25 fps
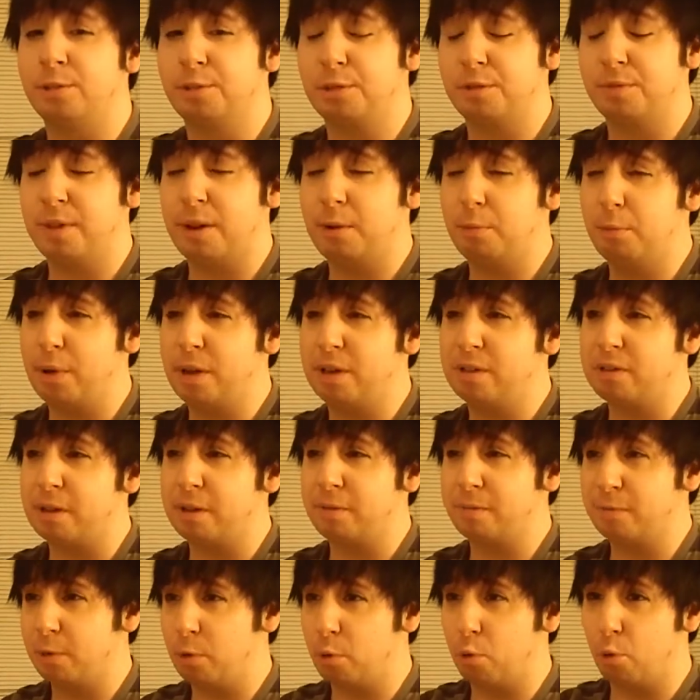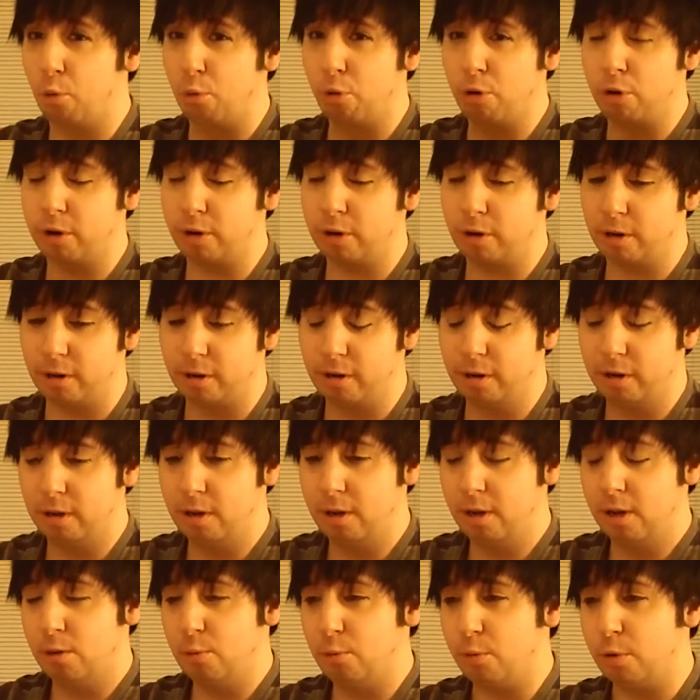So that way, like, the order
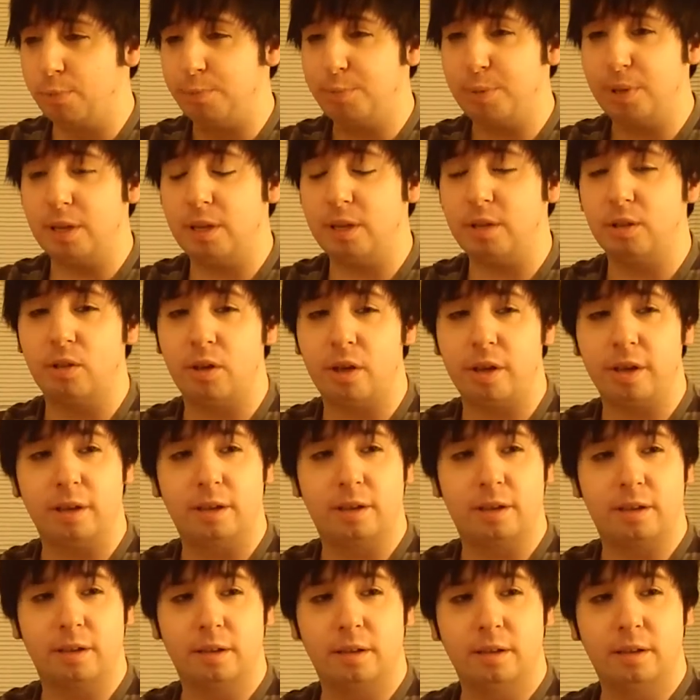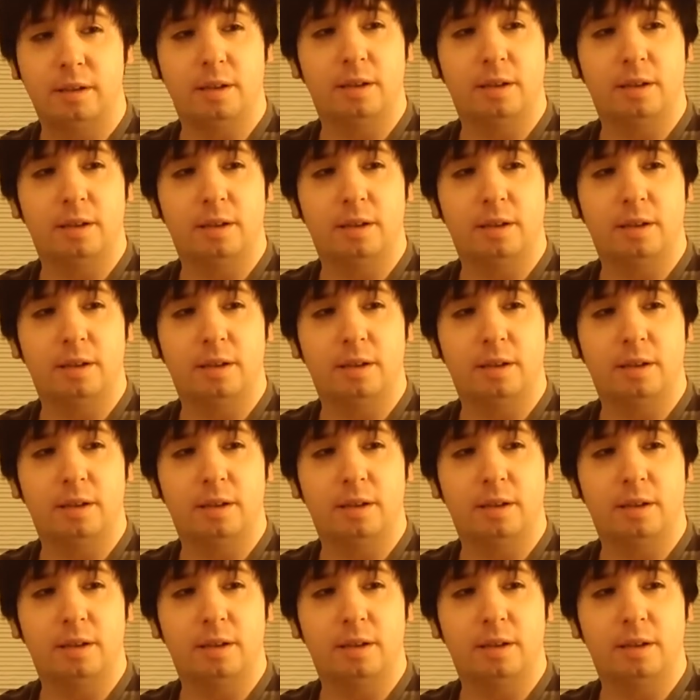would be like,